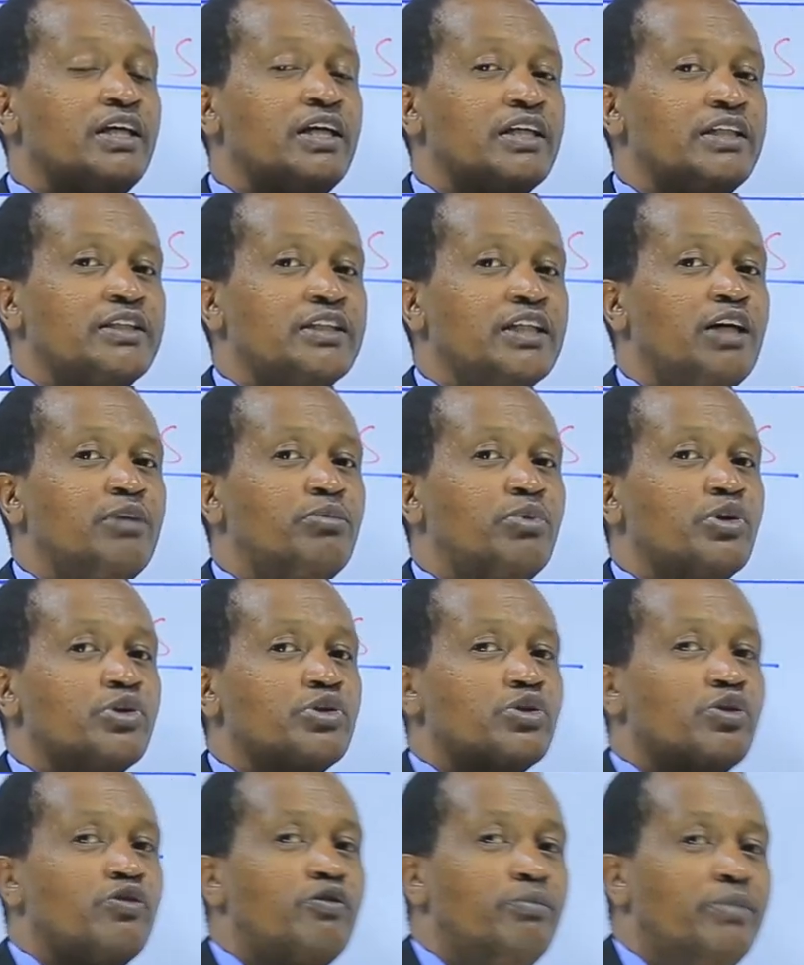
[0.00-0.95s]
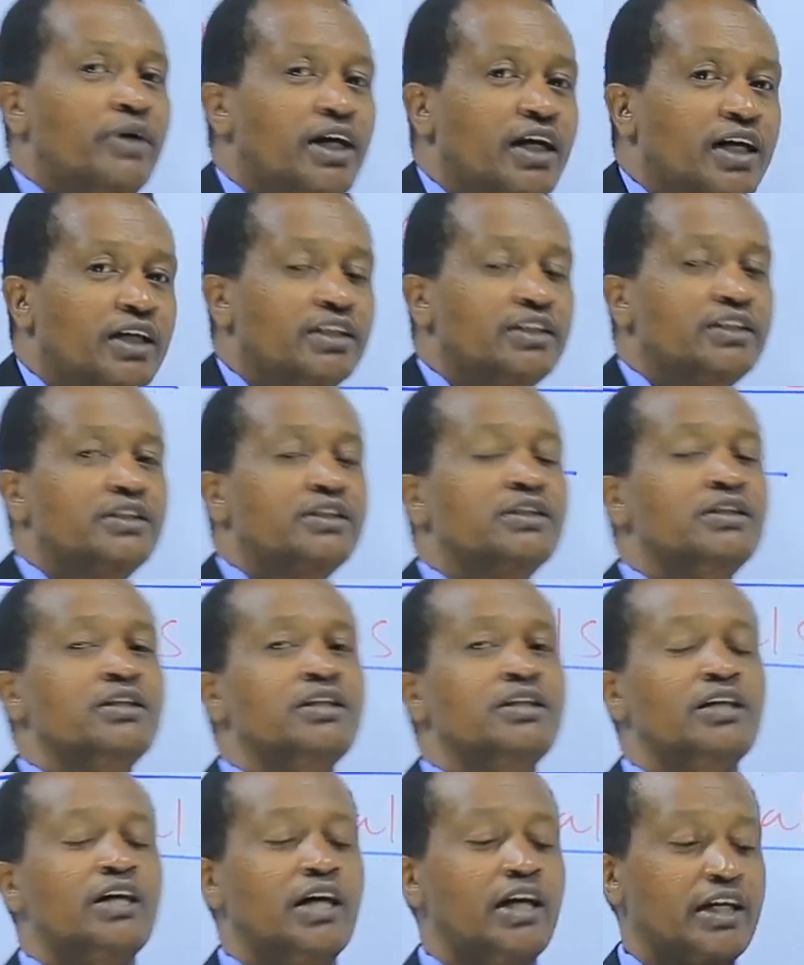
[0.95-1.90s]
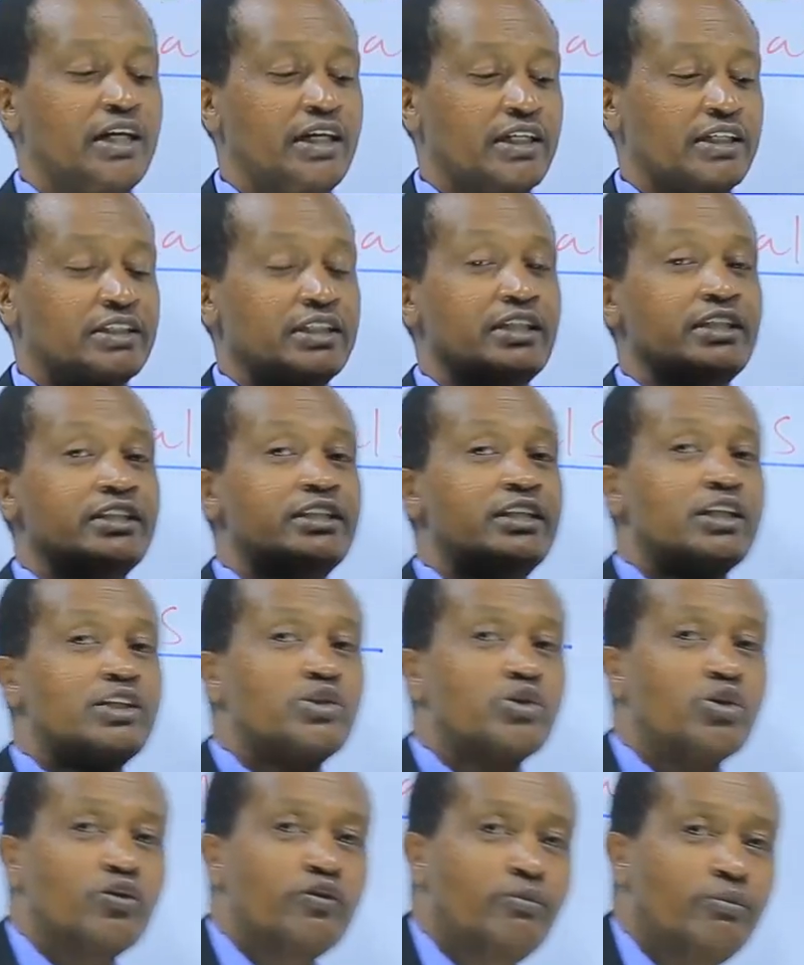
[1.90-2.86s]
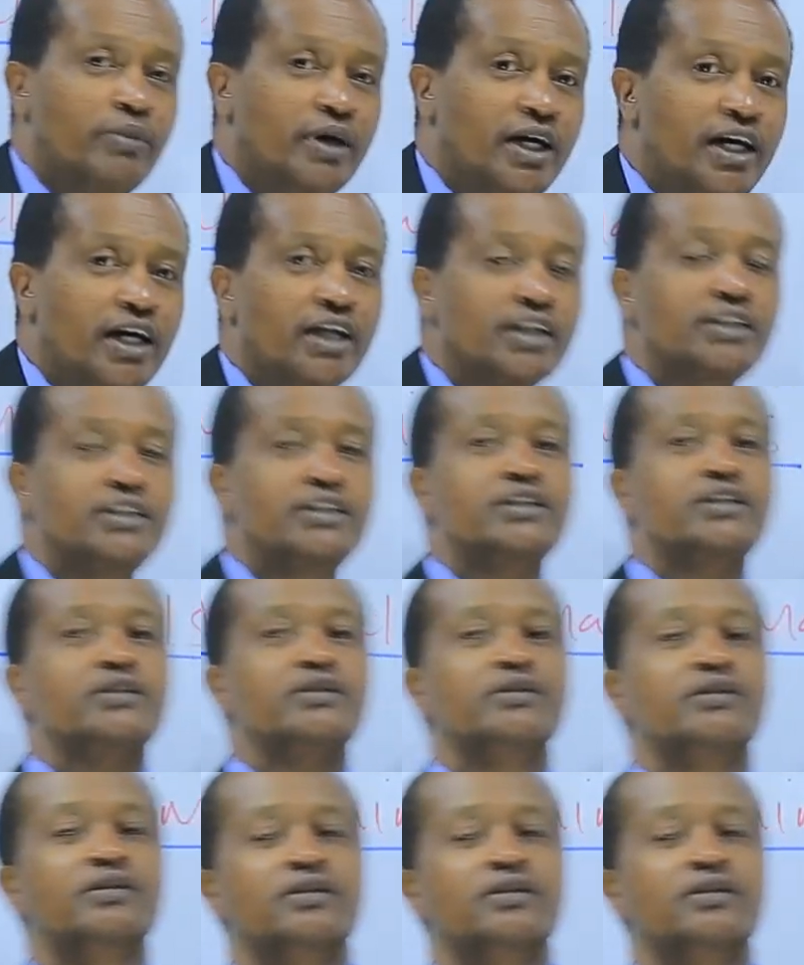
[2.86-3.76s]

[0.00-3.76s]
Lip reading: examples of birds, characteristics of birds.